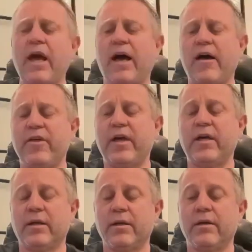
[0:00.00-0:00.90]
I
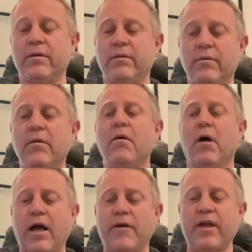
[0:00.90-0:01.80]
think
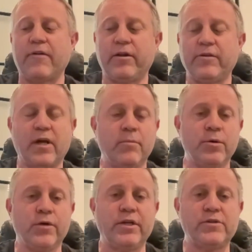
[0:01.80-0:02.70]
I've definitely done
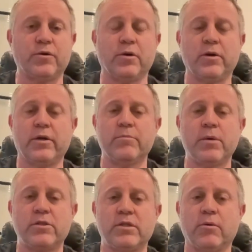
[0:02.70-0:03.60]
movies where
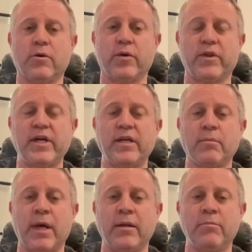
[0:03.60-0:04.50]
most of them are with leading
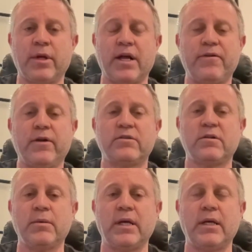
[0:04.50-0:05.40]
men, but I feel for
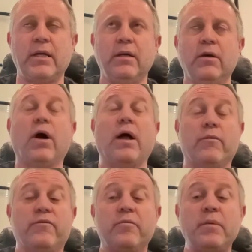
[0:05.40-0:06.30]
me,
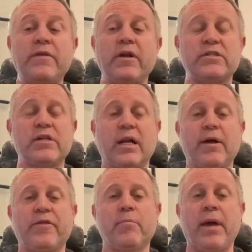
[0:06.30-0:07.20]
that it's not
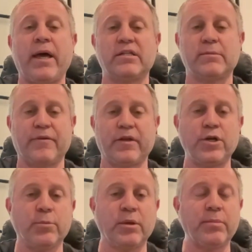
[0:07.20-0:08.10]
about the man, it's about the
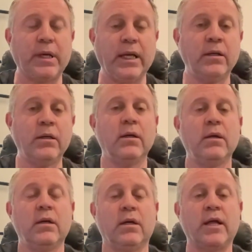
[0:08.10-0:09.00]
human being,
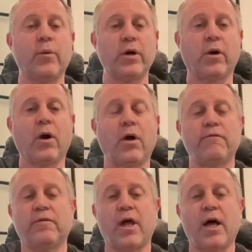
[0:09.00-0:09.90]
and that we are all
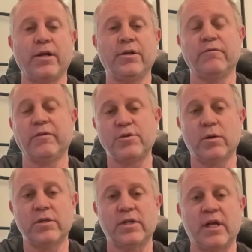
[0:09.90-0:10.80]
flawed
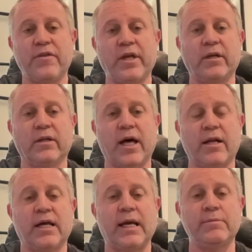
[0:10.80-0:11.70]
individuals. And I think a lot of
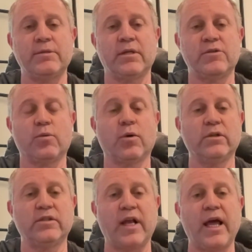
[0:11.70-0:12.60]
times in this
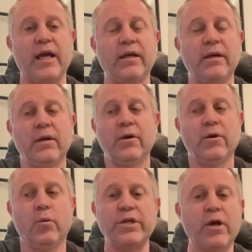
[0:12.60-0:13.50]
world today,
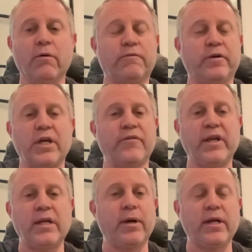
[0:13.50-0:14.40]
we don't forgive
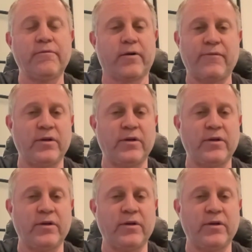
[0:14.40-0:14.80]
anybody for having a